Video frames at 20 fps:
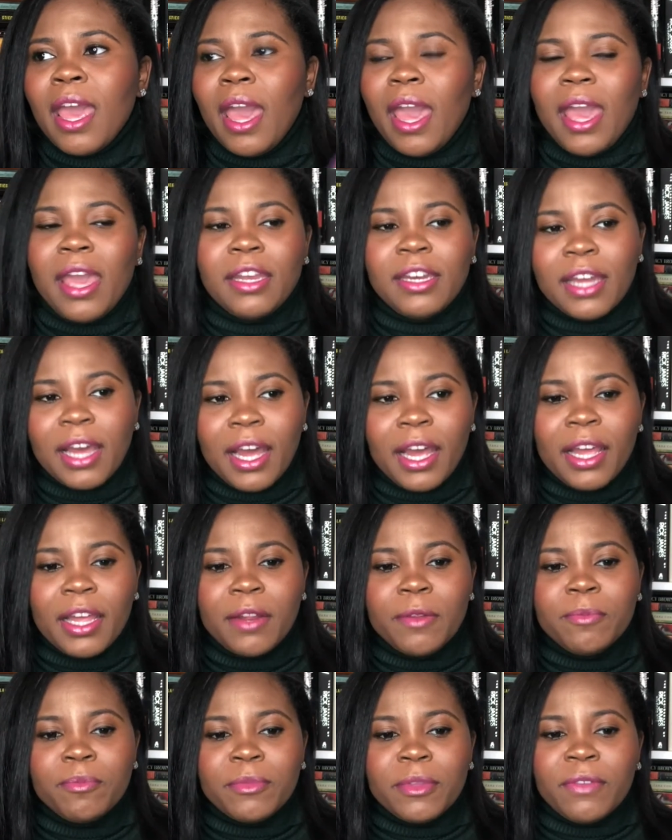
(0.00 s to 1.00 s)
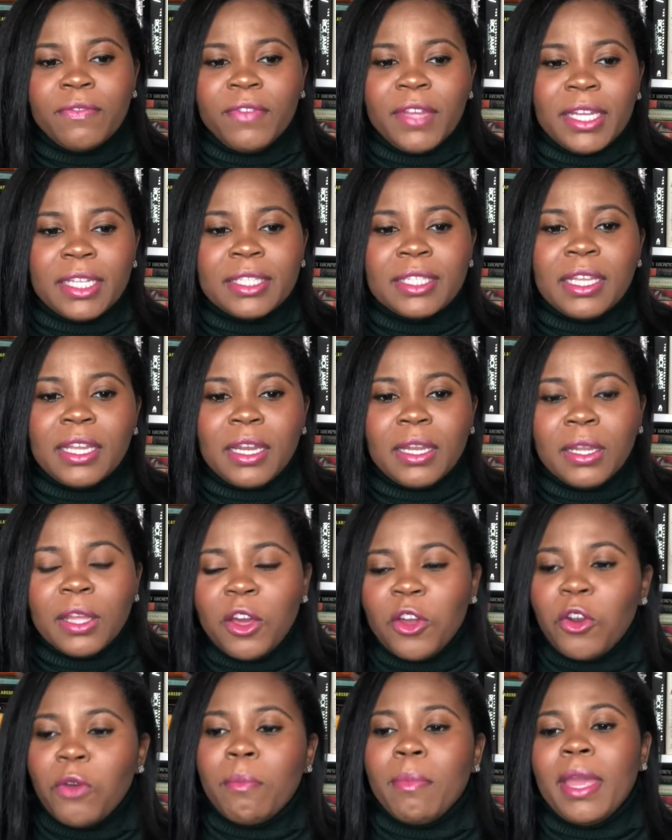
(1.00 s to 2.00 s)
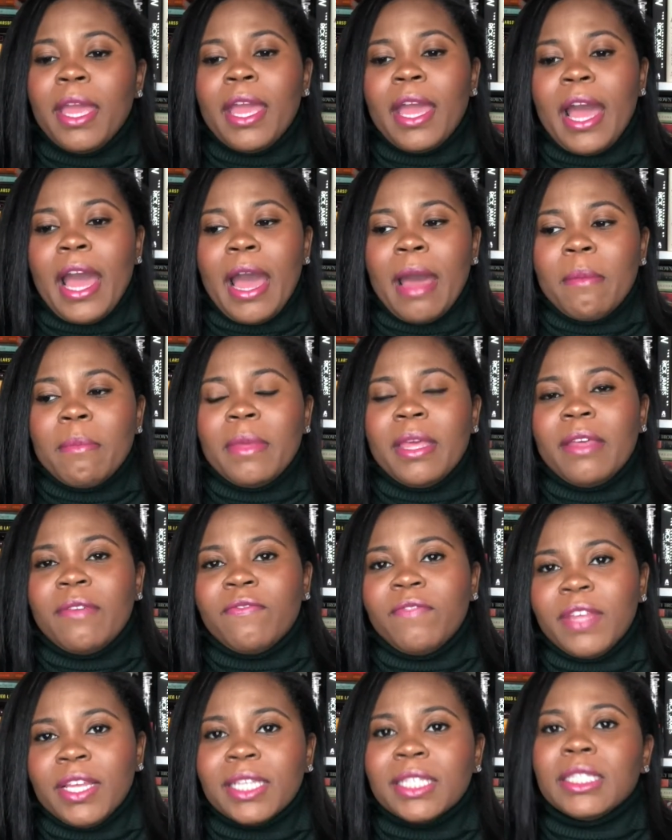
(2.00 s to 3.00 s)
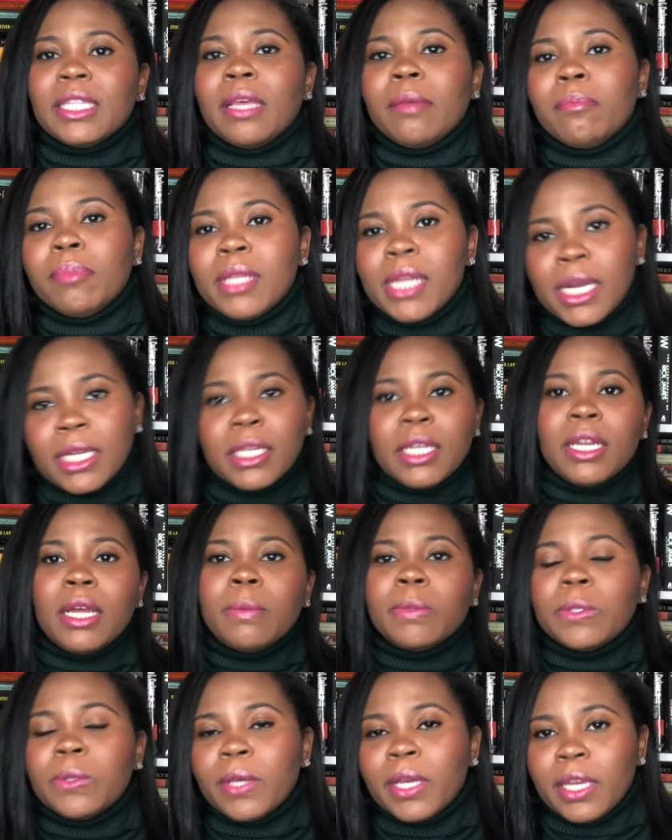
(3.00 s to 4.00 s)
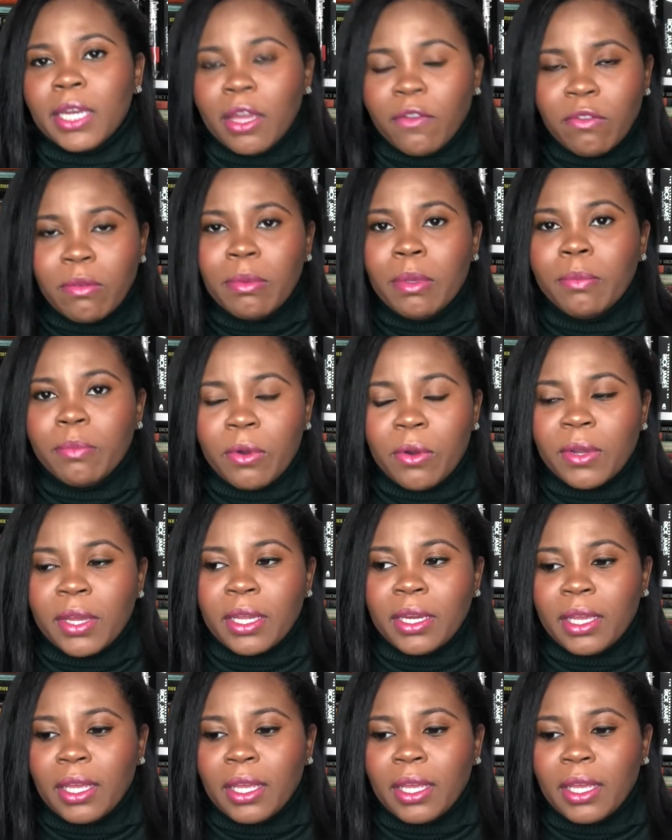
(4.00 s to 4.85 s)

And not fixed it a little bit, I mean fixed it, plugged it up so it can never be broken